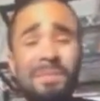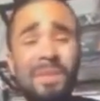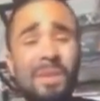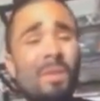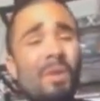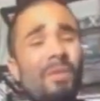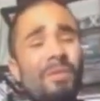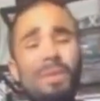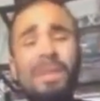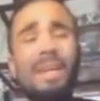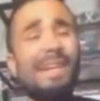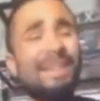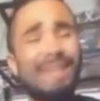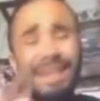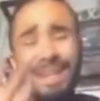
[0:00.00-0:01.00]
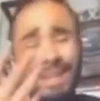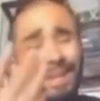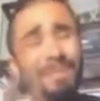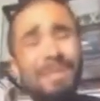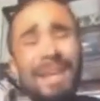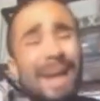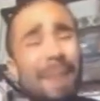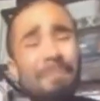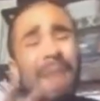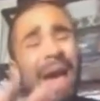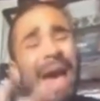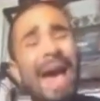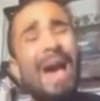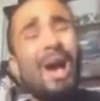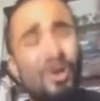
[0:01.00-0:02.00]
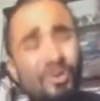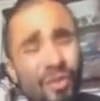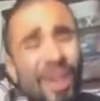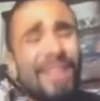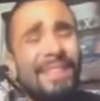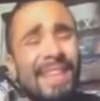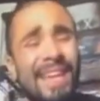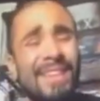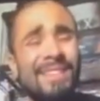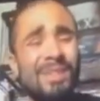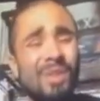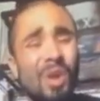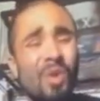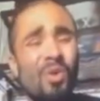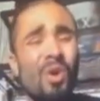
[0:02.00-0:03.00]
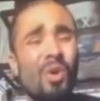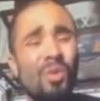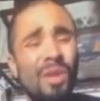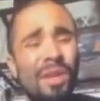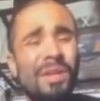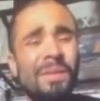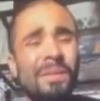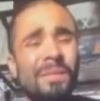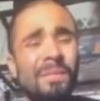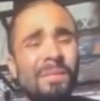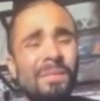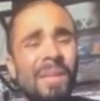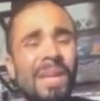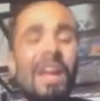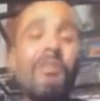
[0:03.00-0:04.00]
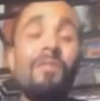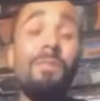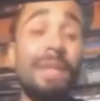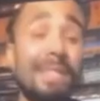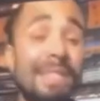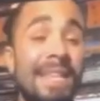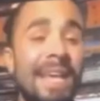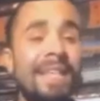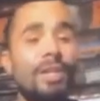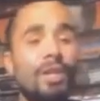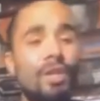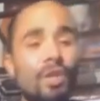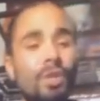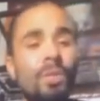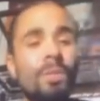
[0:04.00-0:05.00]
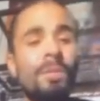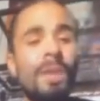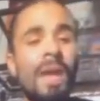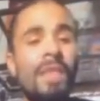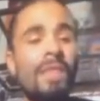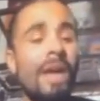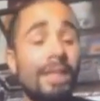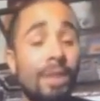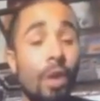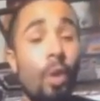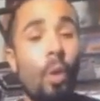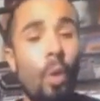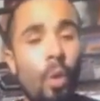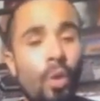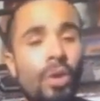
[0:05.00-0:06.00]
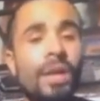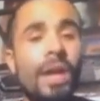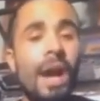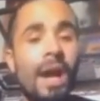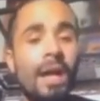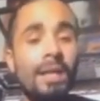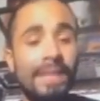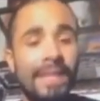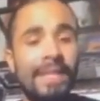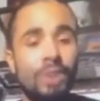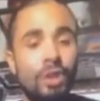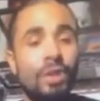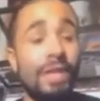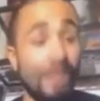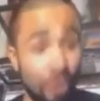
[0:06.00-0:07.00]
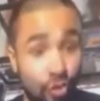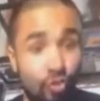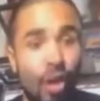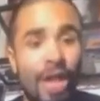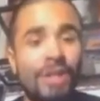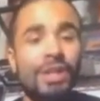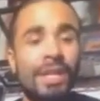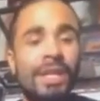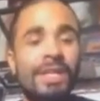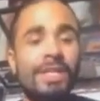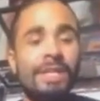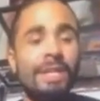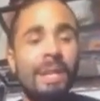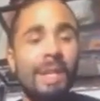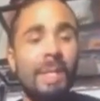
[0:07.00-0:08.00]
come on, fam. They got Baal right there as the logo, nigga. Ooh. And I've been telling you that the horned god, the androgynous